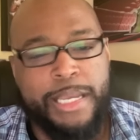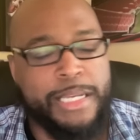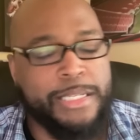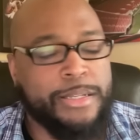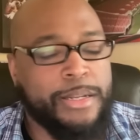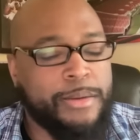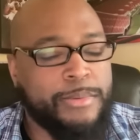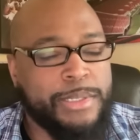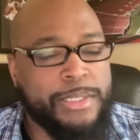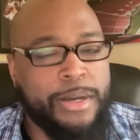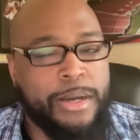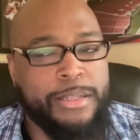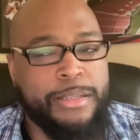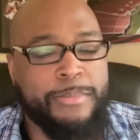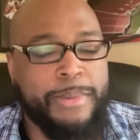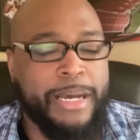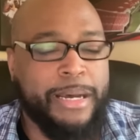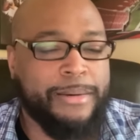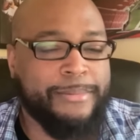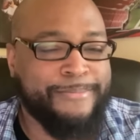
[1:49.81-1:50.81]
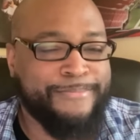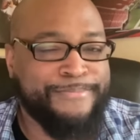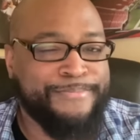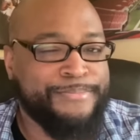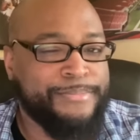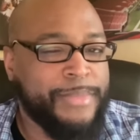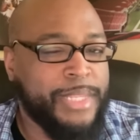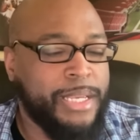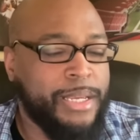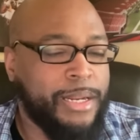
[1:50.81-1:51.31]
Yesterday we talked about,
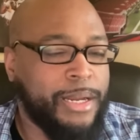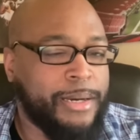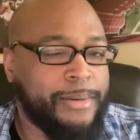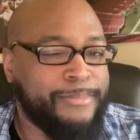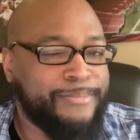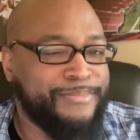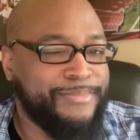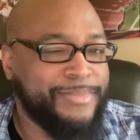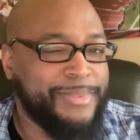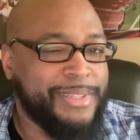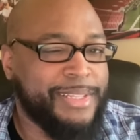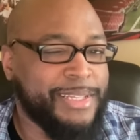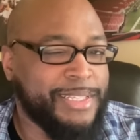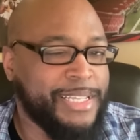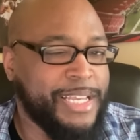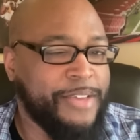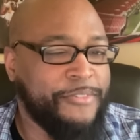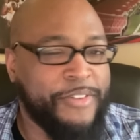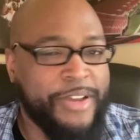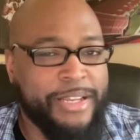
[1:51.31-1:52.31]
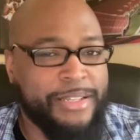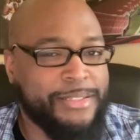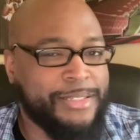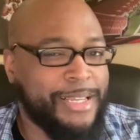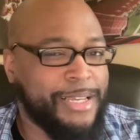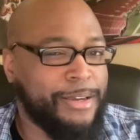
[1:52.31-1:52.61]
the defense.